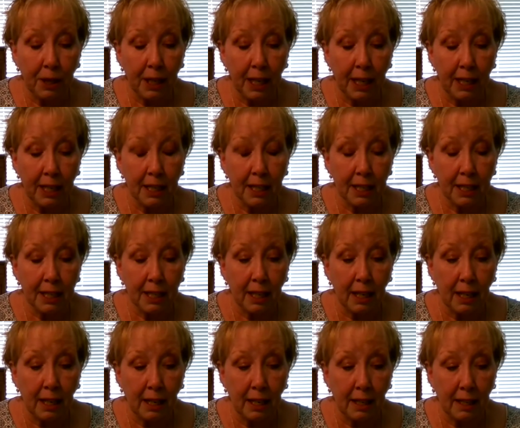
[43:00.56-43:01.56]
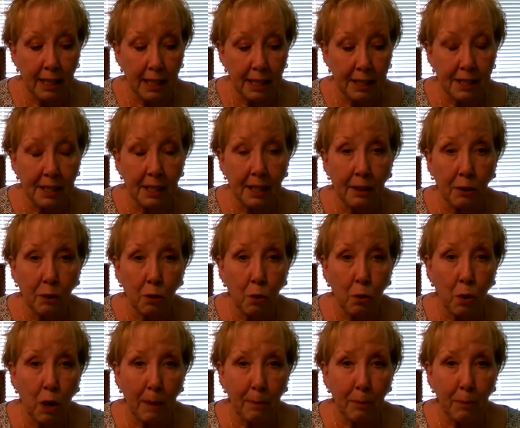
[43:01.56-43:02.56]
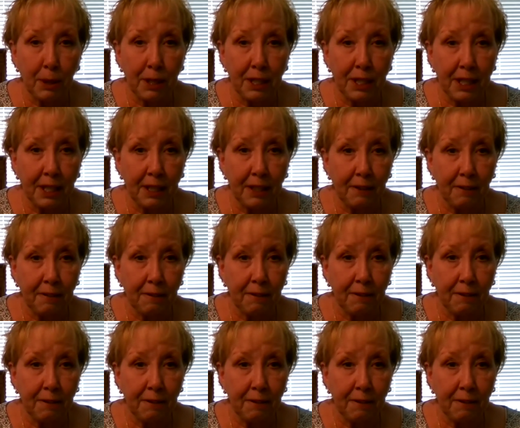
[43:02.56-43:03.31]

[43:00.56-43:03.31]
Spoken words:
that it's a cooperative,